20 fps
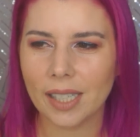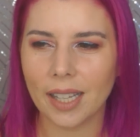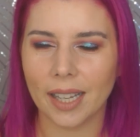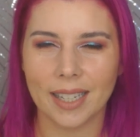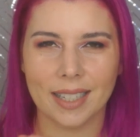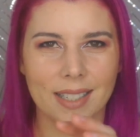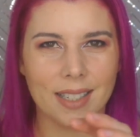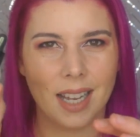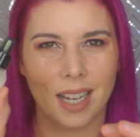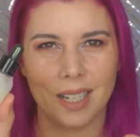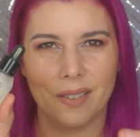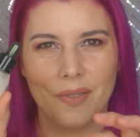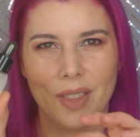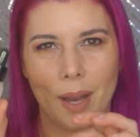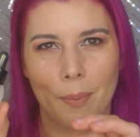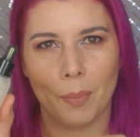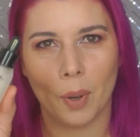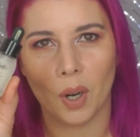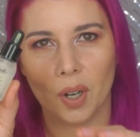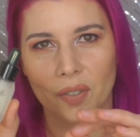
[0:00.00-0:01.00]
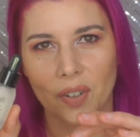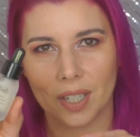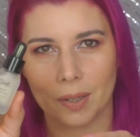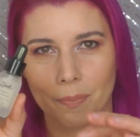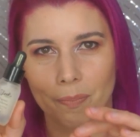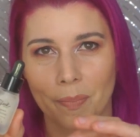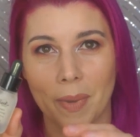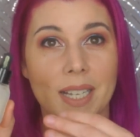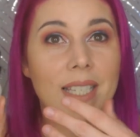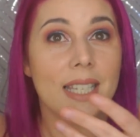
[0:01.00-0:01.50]
like it's kind of that
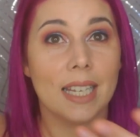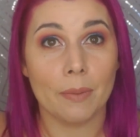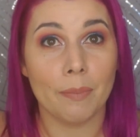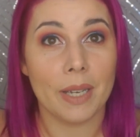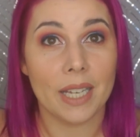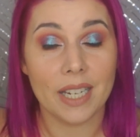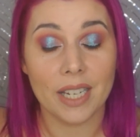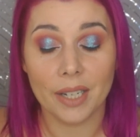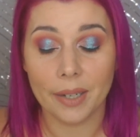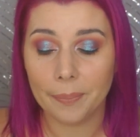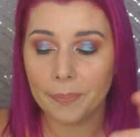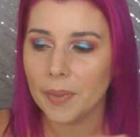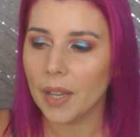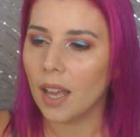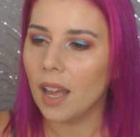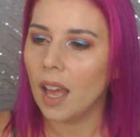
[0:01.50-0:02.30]
perfect mixing medium.